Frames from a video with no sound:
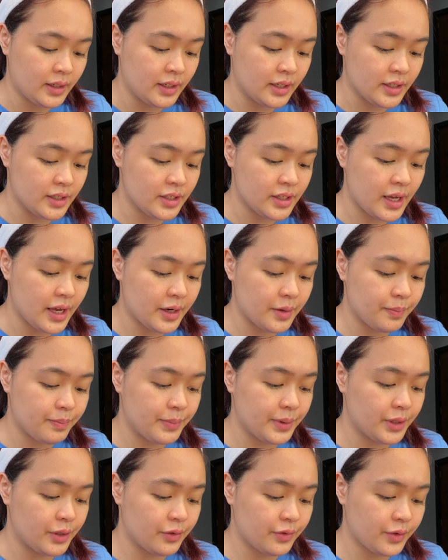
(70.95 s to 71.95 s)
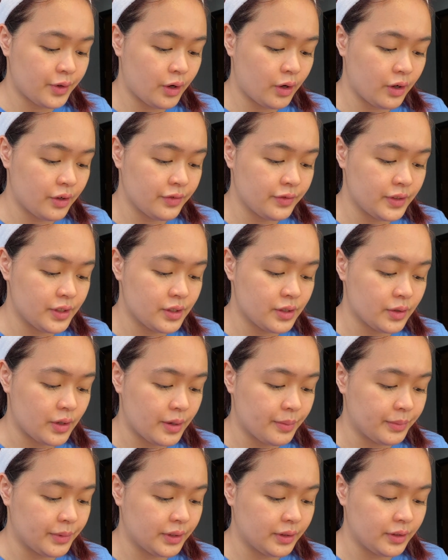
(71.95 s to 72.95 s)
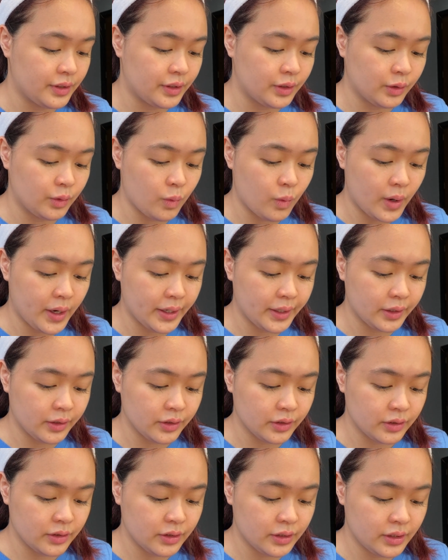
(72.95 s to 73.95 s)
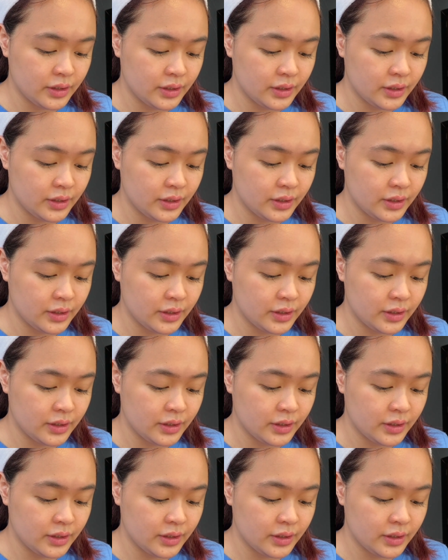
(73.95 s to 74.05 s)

I just had a bit of coffee, so I'm a little wired,